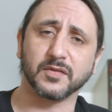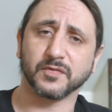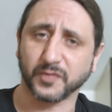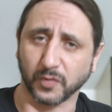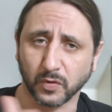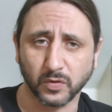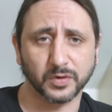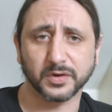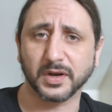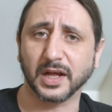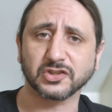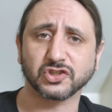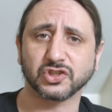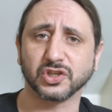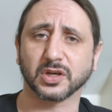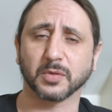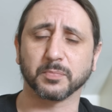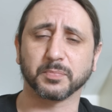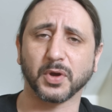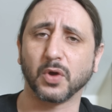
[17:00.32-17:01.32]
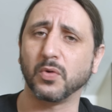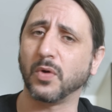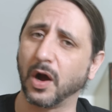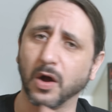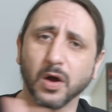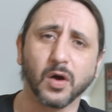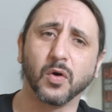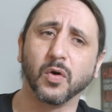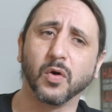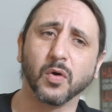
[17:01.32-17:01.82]
for next to your computer
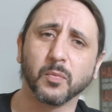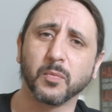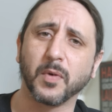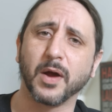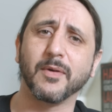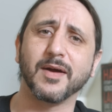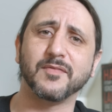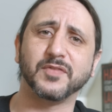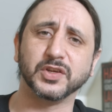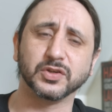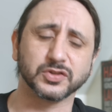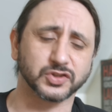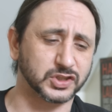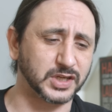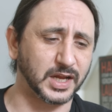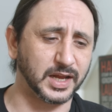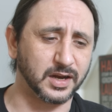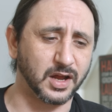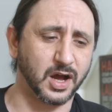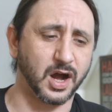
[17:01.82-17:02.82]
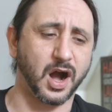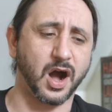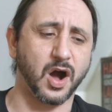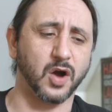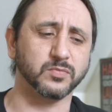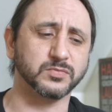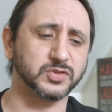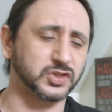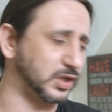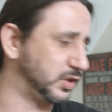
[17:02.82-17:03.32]
or wherever you're sitting at
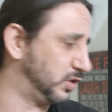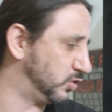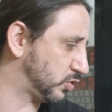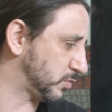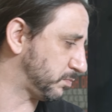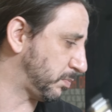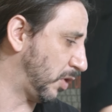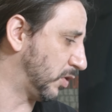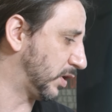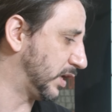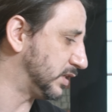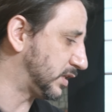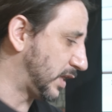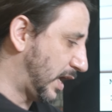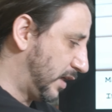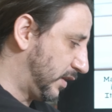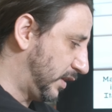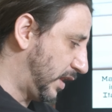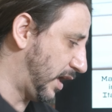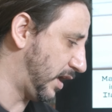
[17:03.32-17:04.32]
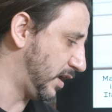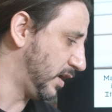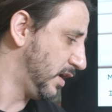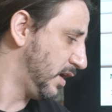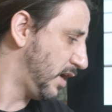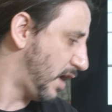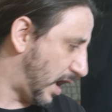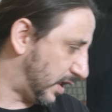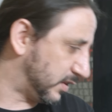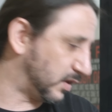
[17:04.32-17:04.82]
home, so you can just plonk it down there
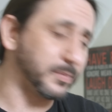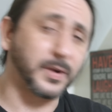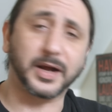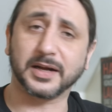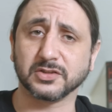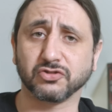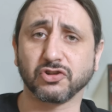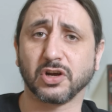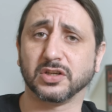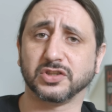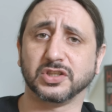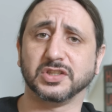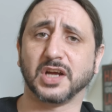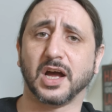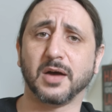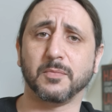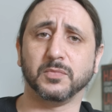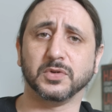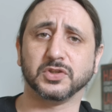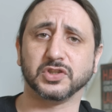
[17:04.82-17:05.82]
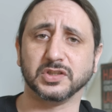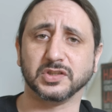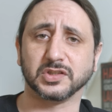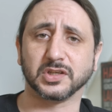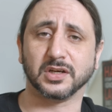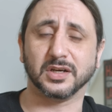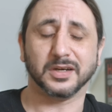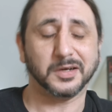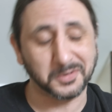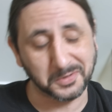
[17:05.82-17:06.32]
and the bugger charges up, which is
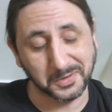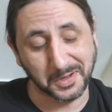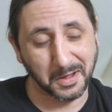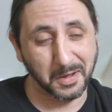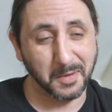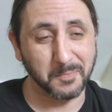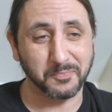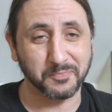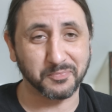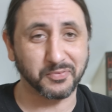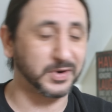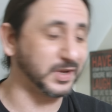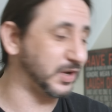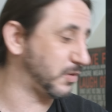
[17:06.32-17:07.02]
pretty